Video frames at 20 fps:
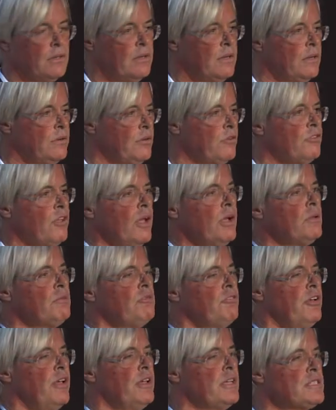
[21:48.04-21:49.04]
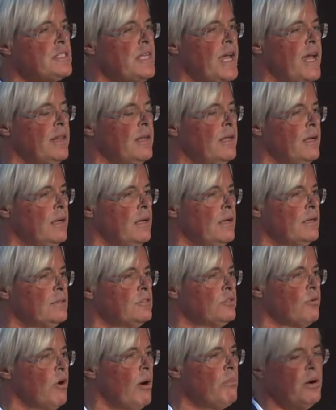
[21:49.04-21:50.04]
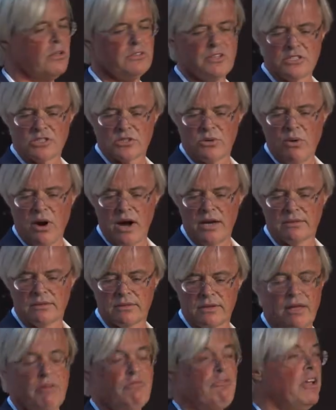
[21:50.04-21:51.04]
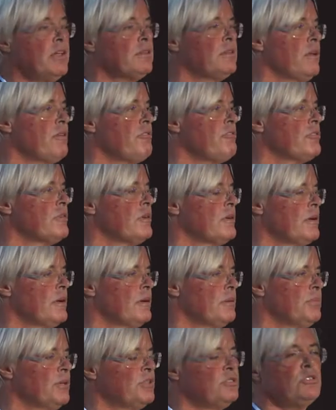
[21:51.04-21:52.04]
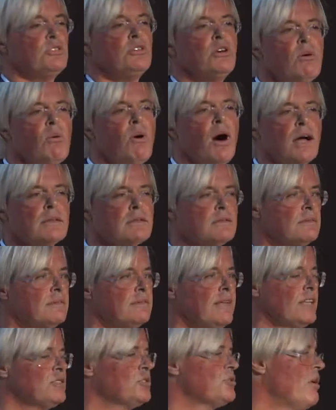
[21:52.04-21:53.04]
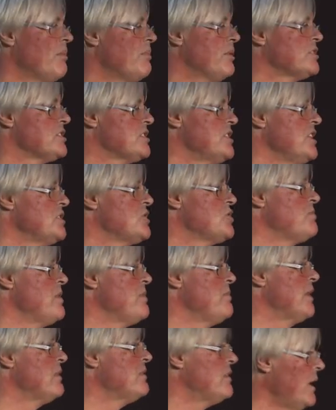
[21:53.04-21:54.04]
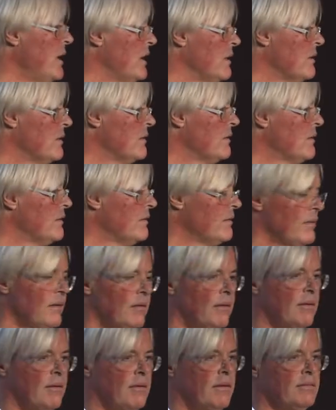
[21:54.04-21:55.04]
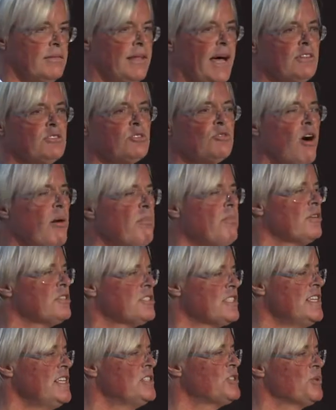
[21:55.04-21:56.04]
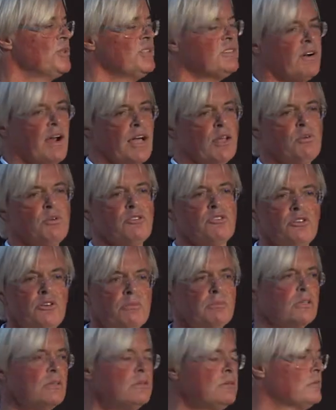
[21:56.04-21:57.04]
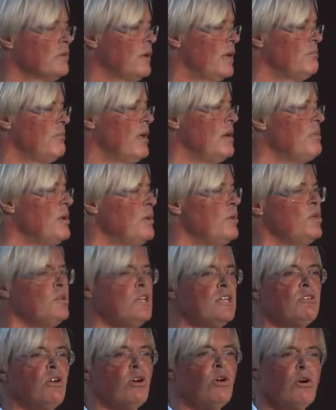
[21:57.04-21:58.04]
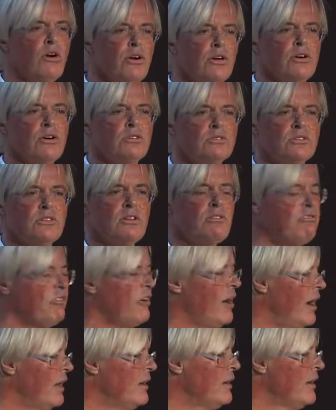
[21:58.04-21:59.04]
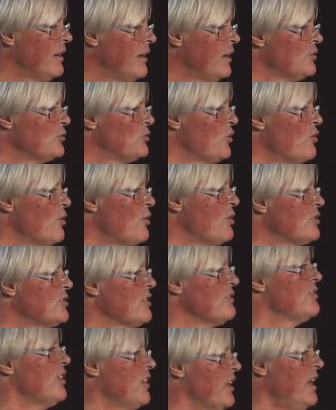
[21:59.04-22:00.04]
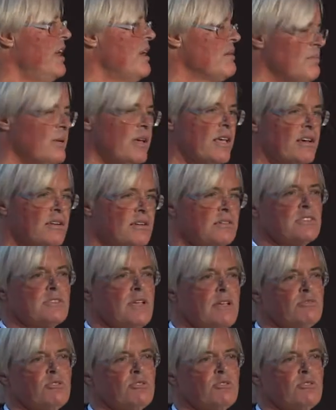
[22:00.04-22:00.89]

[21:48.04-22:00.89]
The second thing is that the robot is quite effective, but you know what? That robot needs to be maintained. That robot needs to interact with human, and maybe you need a lawyer to define the rules of the game, because if